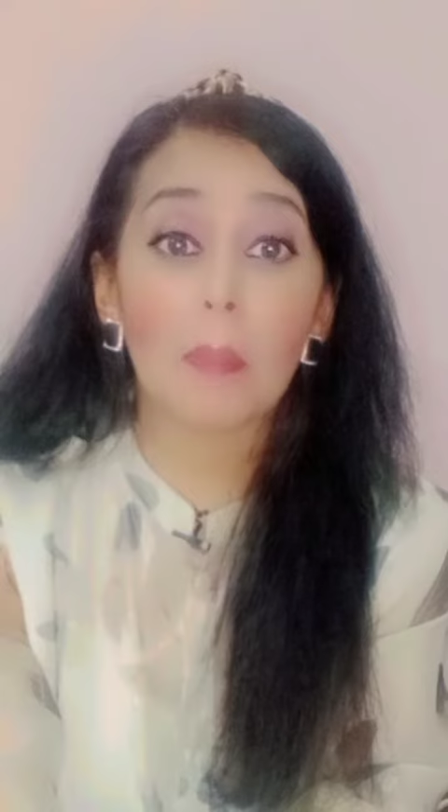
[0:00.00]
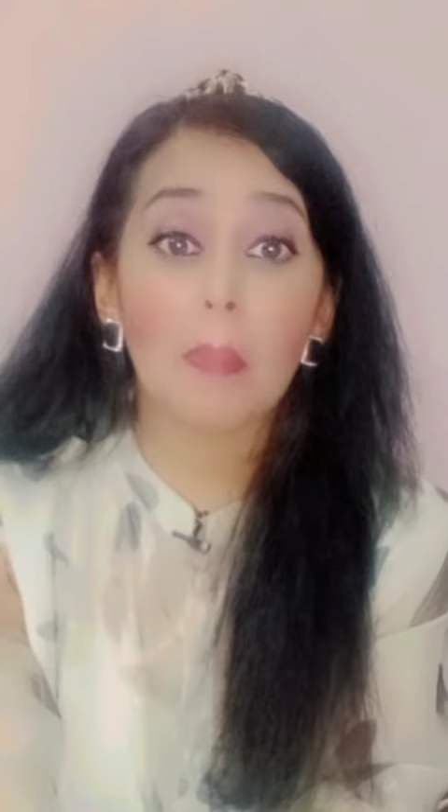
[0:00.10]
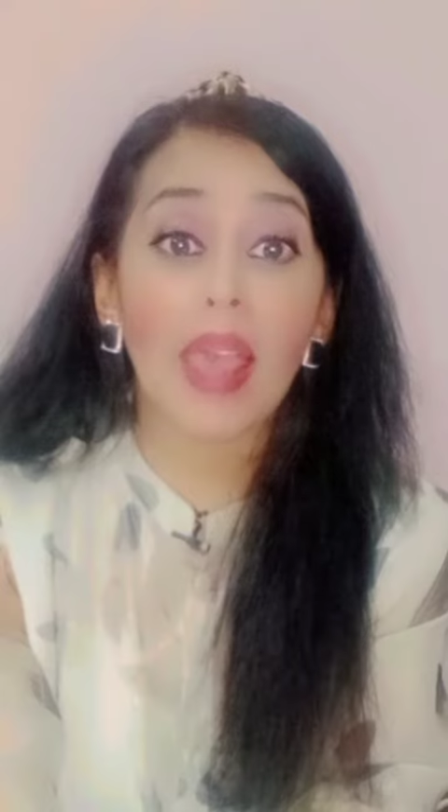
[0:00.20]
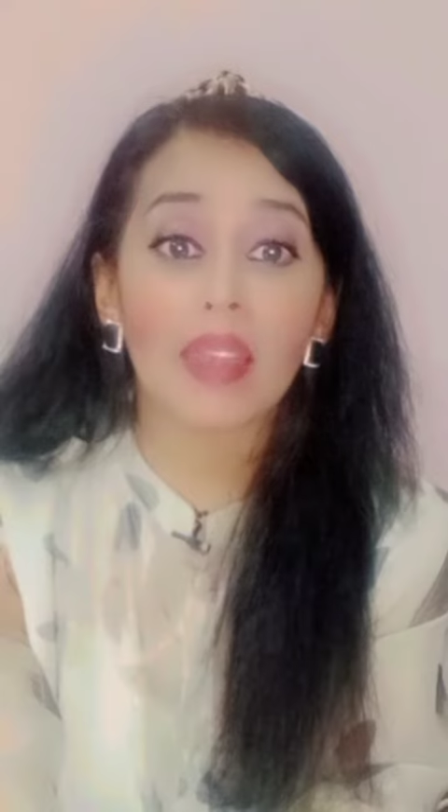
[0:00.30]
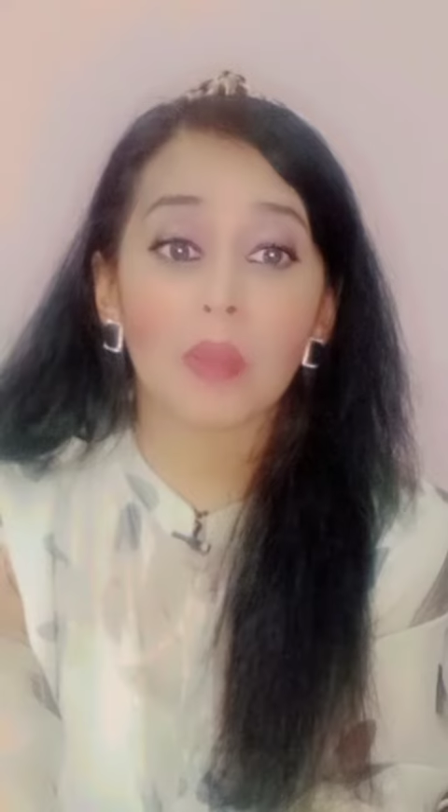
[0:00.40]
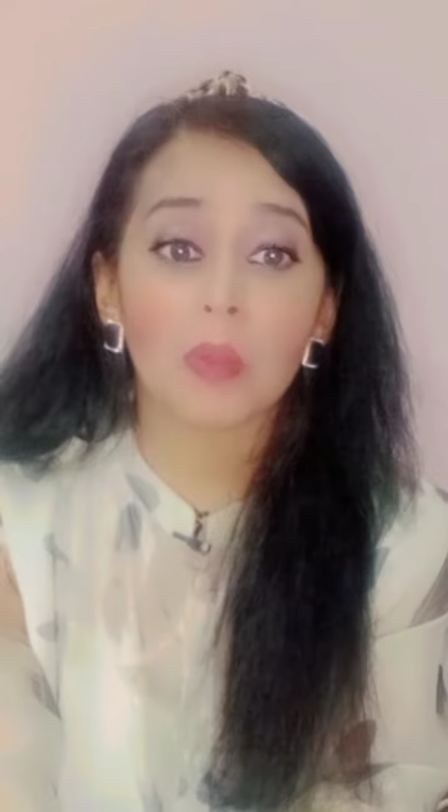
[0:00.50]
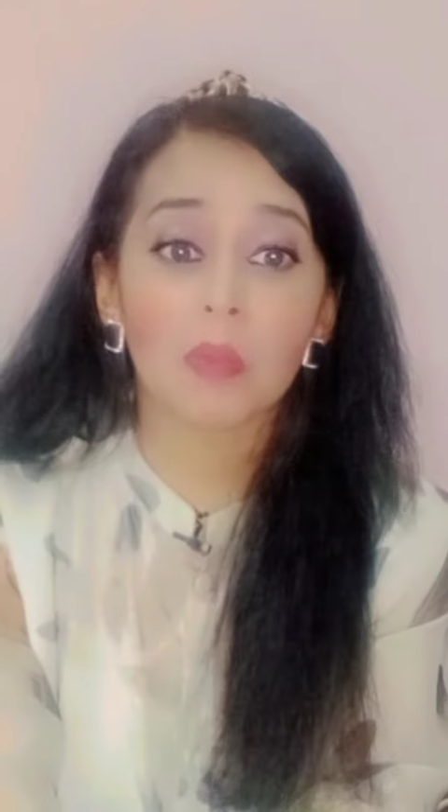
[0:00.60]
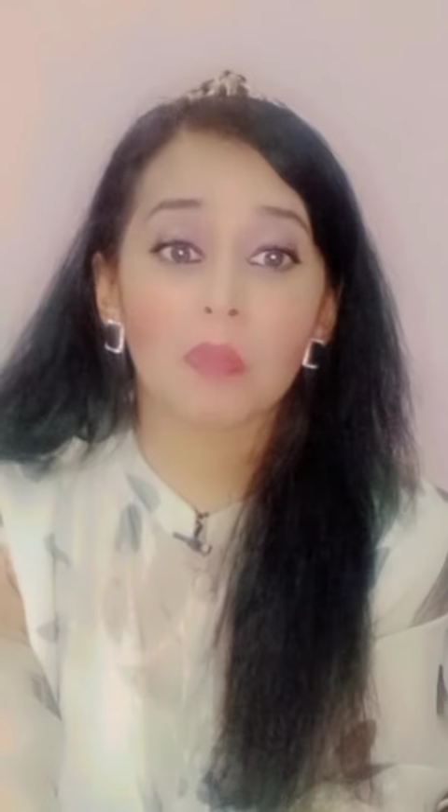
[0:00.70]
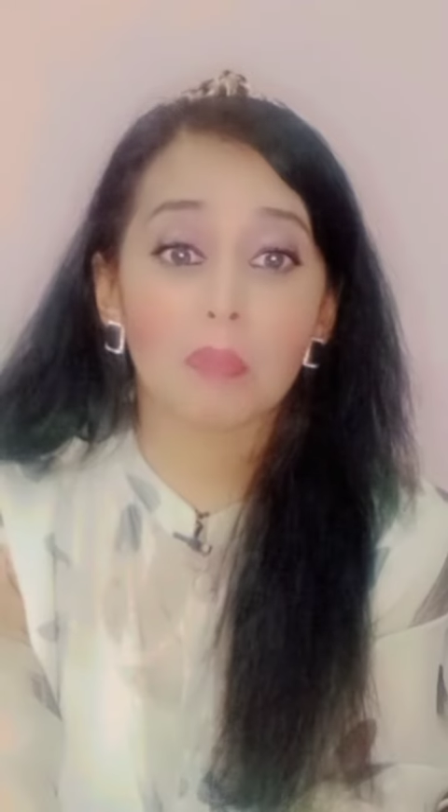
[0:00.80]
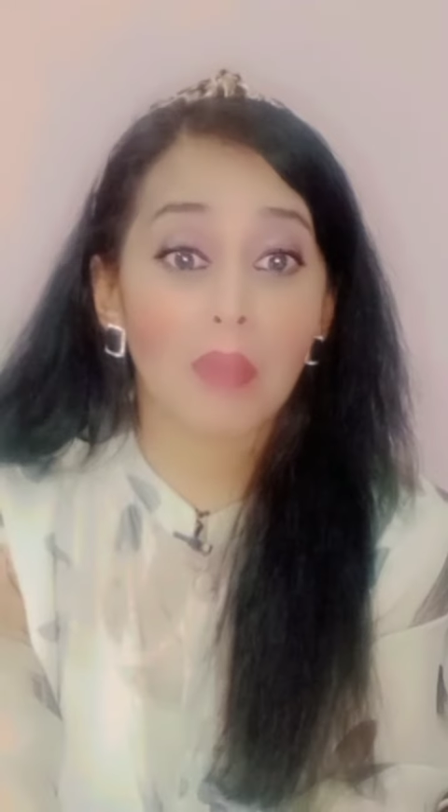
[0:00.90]
a man,
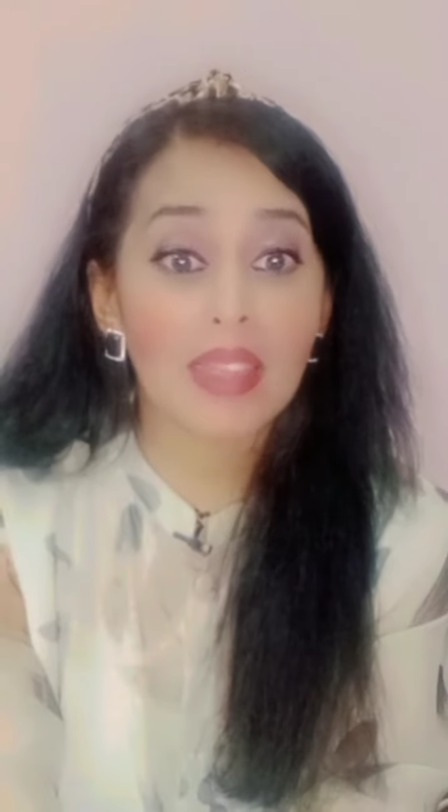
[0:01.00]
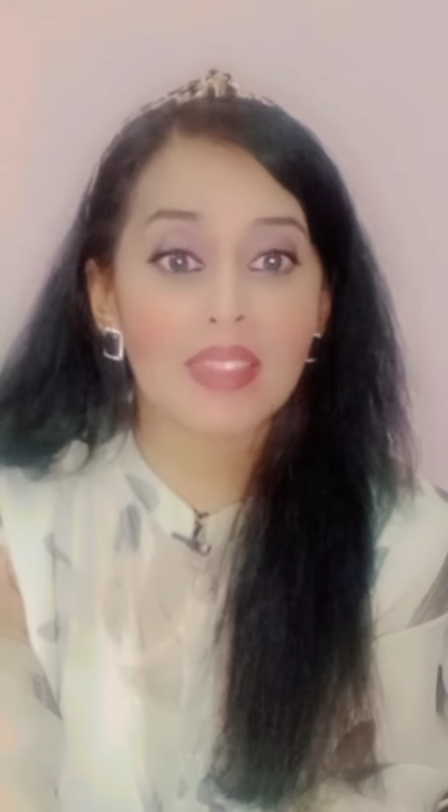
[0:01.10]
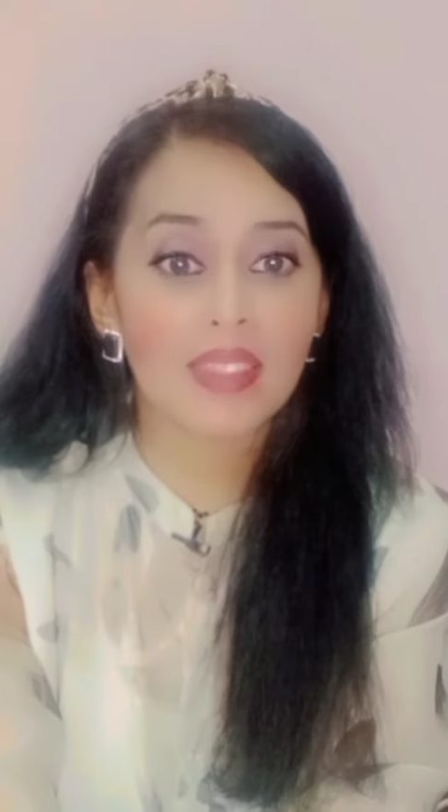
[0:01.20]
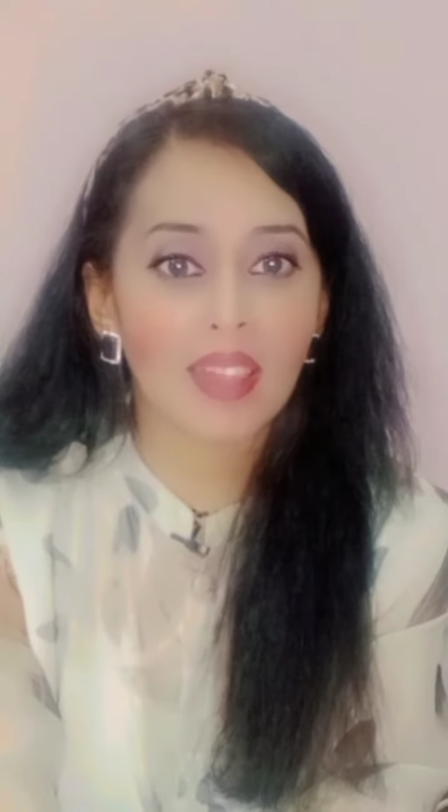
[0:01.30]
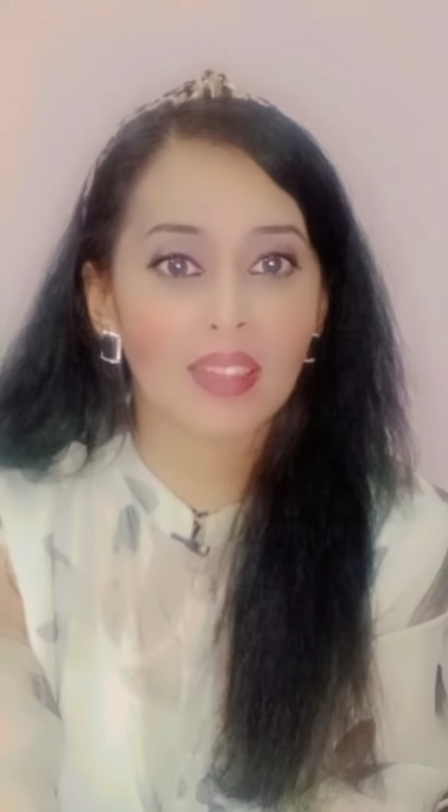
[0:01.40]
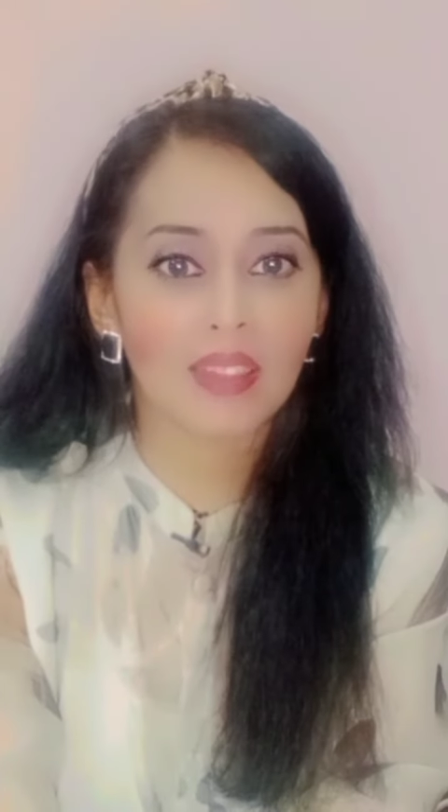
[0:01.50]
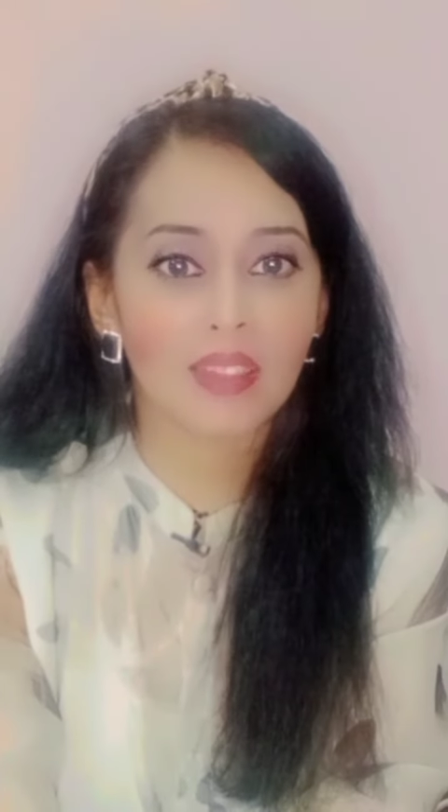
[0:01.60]
my son.